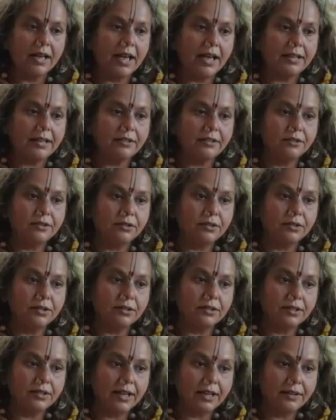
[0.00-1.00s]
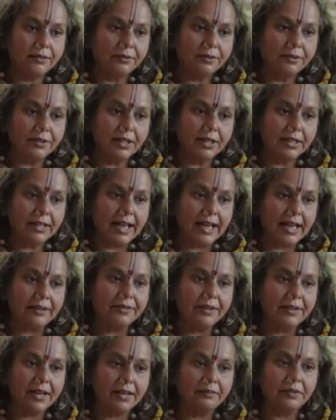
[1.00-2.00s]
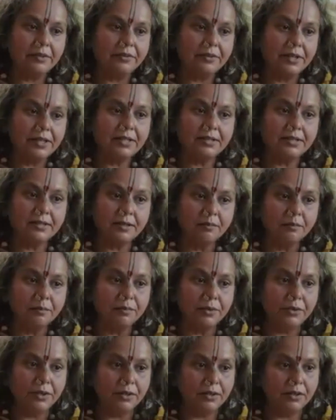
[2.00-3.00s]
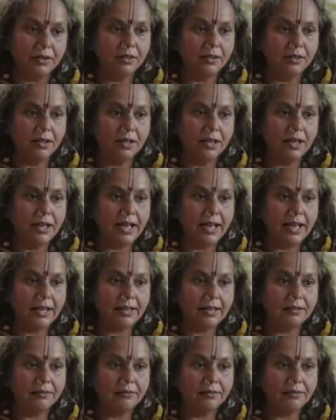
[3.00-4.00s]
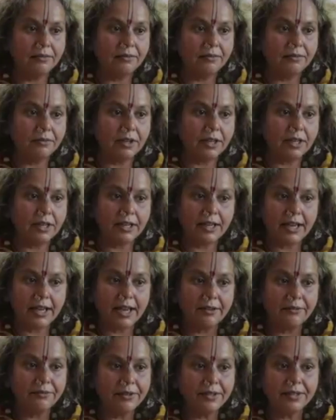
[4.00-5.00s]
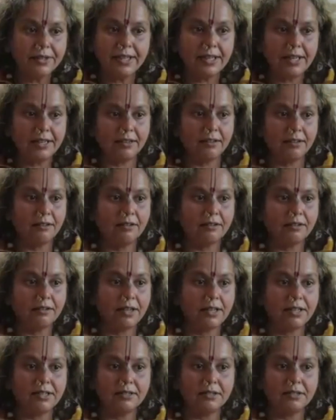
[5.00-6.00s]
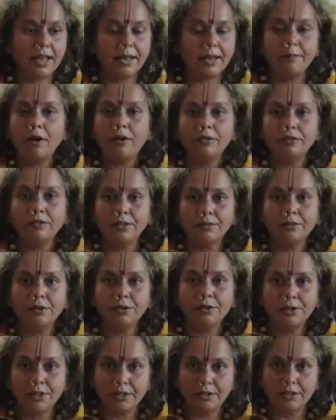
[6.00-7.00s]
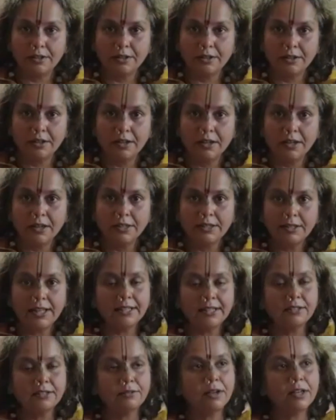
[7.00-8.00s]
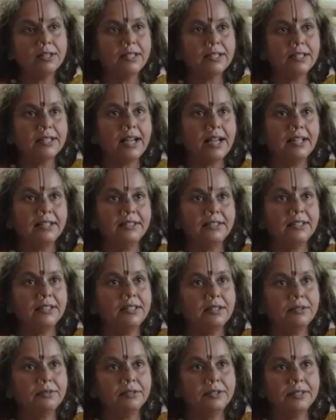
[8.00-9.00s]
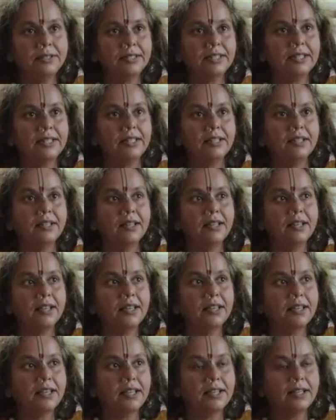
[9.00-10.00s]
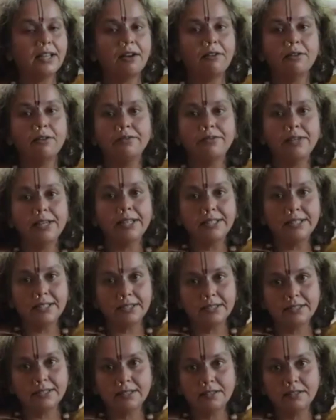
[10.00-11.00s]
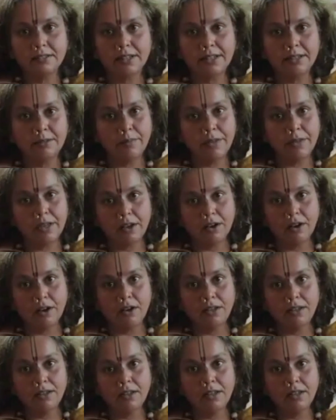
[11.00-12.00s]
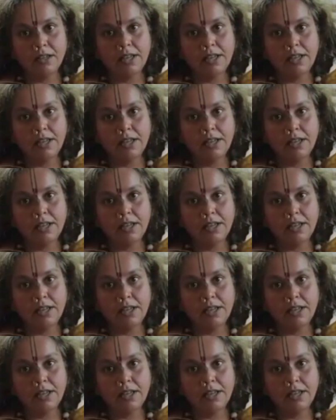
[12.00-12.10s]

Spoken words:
And so, therefore, their life can be very simple and everything is about devotion. That's what the culture you will see in our villages in Bengal.